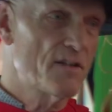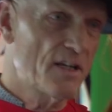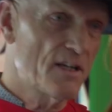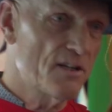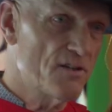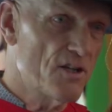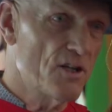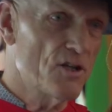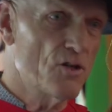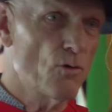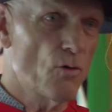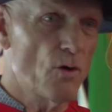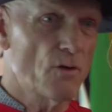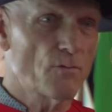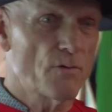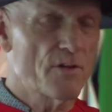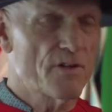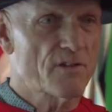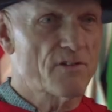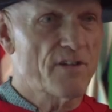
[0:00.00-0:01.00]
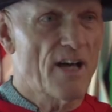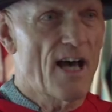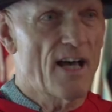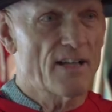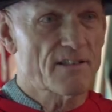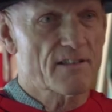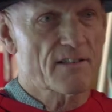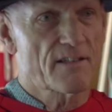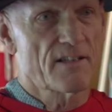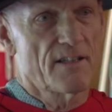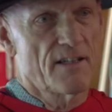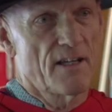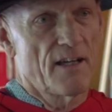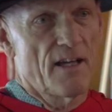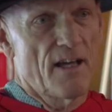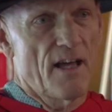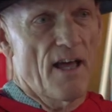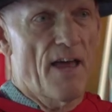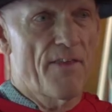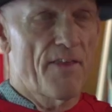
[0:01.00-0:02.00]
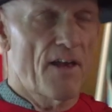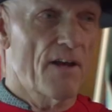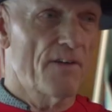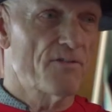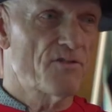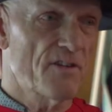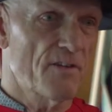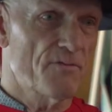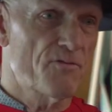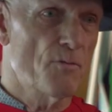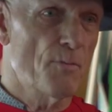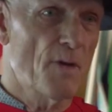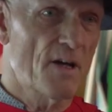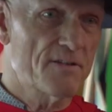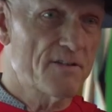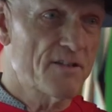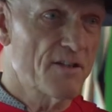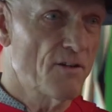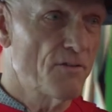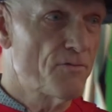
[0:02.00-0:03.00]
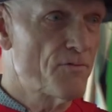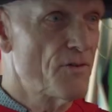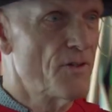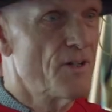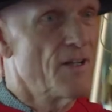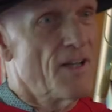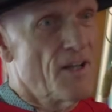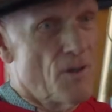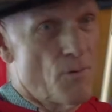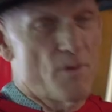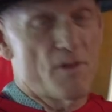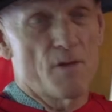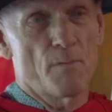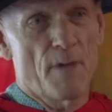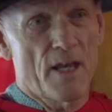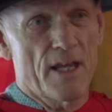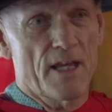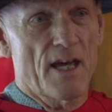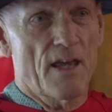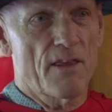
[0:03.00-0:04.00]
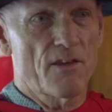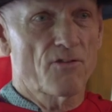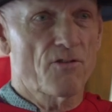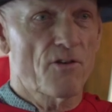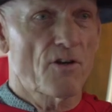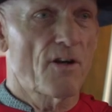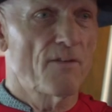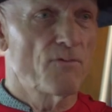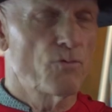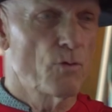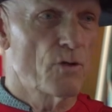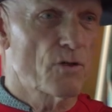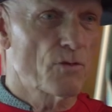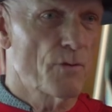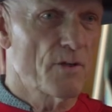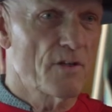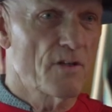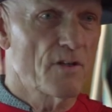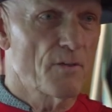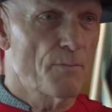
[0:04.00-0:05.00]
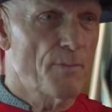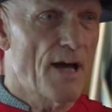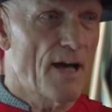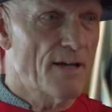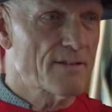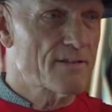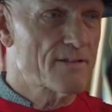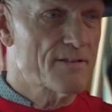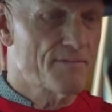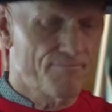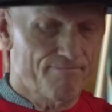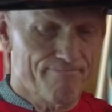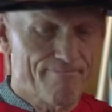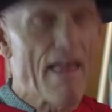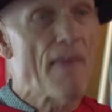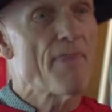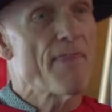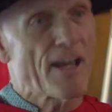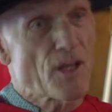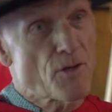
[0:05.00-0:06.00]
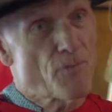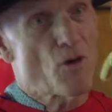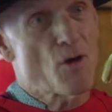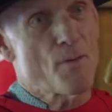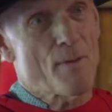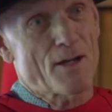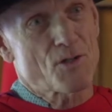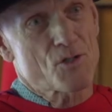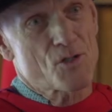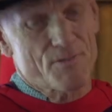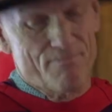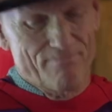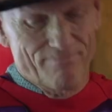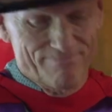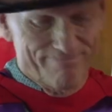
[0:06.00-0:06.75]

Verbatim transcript: to continue on with the task uh, that I've set for myself with the many others that I've worked with in the past. Thank you very much.